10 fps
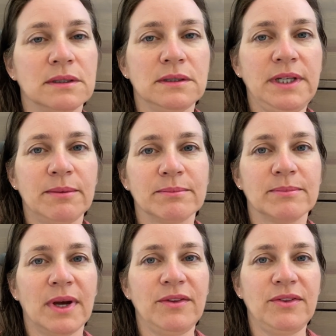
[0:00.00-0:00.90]
Yep,
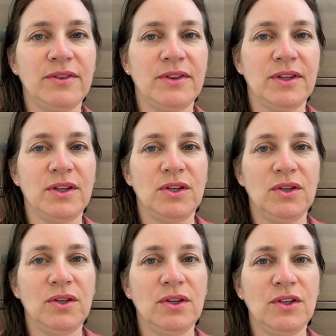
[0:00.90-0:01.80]
I
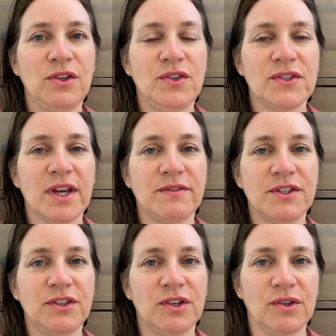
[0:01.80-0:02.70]
think you just have
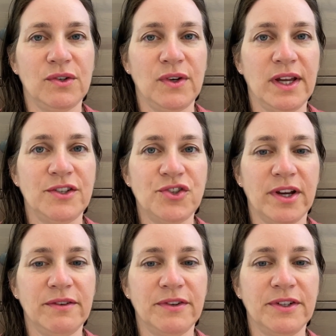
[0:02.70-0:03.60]
to go and try
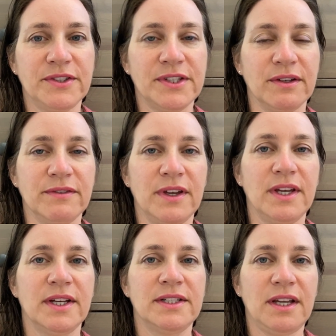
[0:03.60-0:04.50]
it for yourself.
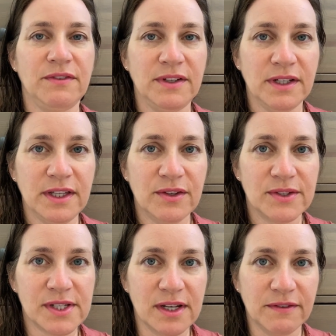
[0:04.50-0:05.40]
Definitely
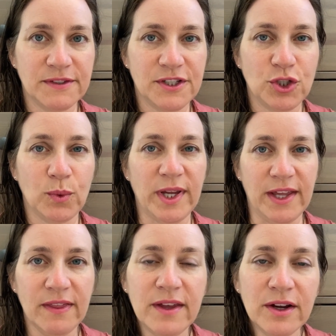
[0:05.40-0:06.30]
there's enough to do
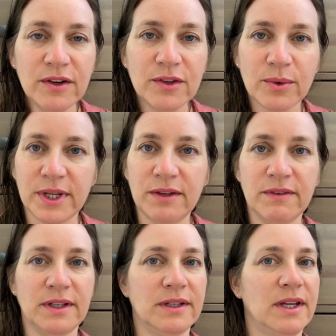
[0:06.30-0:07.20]
in there. There were
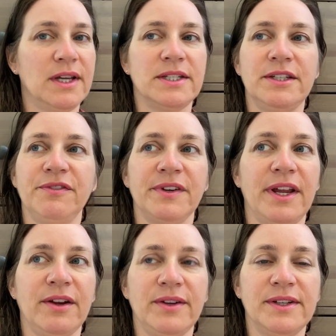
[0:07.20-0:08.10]
even different
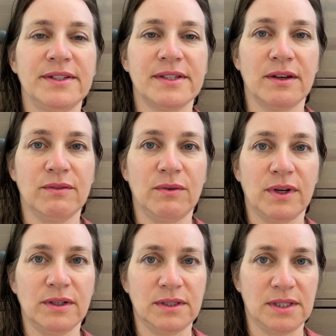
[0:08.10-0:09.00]
areas of
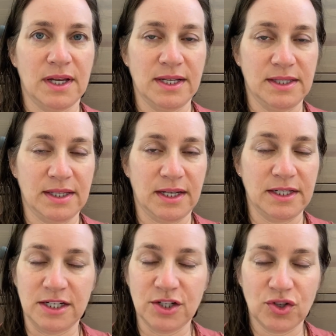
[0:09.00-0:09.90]
water slides that I
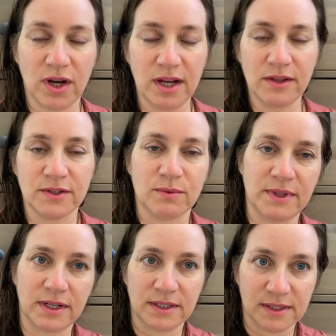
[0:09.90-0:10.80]
didn't try. There's one
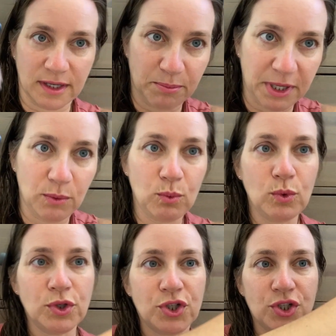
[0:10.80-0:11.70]
that does like a big
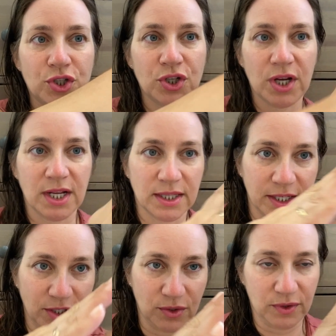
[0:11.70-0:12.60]
whoosh,
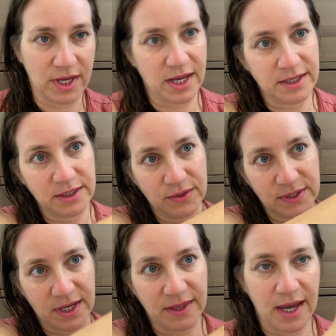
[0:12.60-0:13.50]
like, the end goes
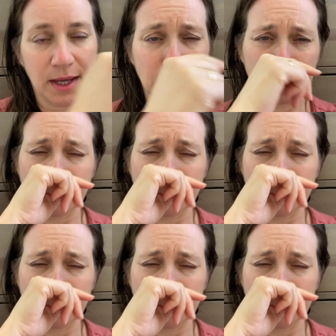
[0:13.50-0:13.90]
like that.